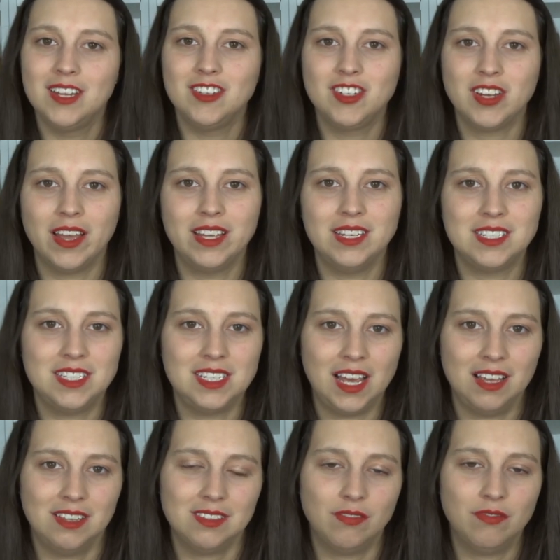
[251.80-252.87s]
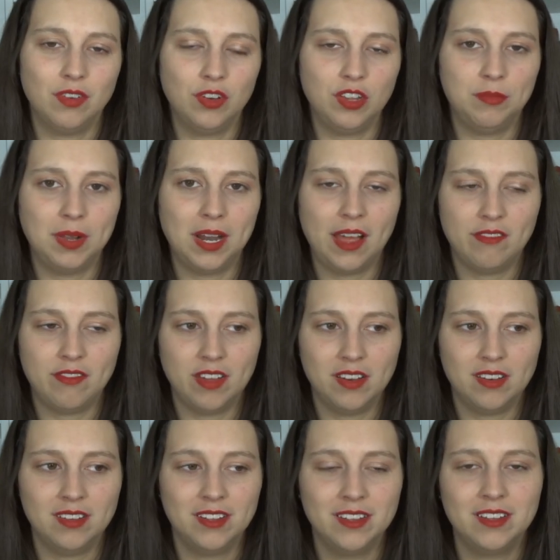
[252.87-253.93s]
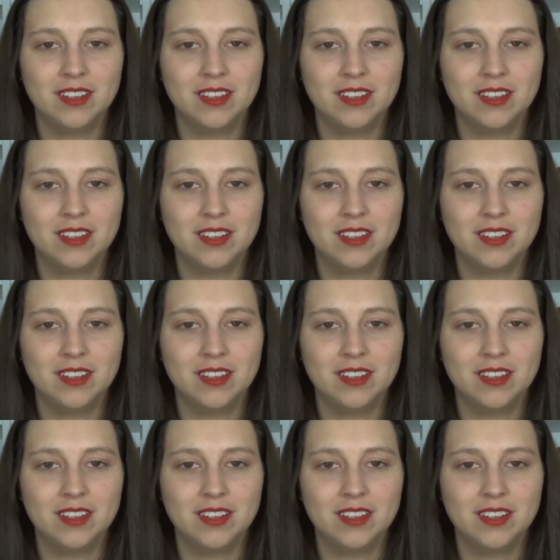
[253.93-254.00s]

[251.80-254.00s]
Giant Days Volume 11.